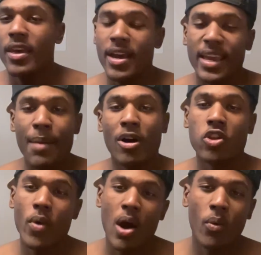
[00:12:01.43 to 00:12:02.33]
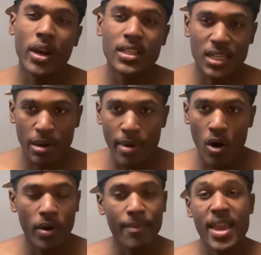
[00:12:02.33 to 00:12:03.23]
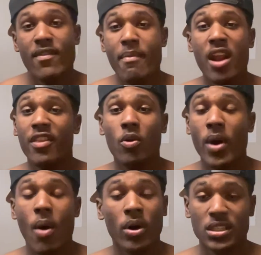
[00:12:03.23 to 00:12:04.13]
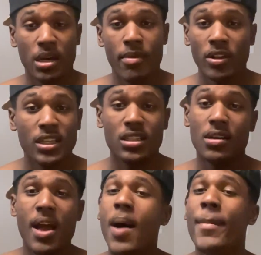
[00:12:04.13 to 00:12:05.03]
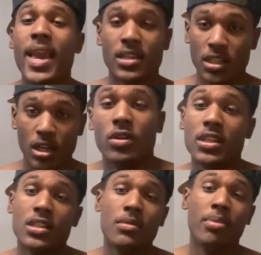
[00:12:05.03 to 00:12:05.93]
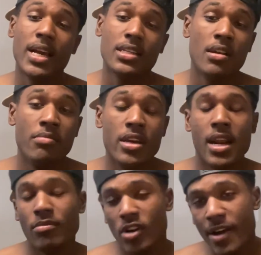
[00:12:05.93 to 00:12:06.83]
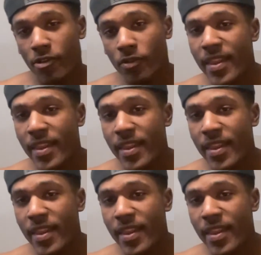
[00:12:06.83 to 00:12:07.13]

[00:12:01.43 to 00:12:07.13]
It came out the way I wanted it to come out. Even better than the way I wanted it to come out. This is amazing. This is a blessing to me and I'm grateful.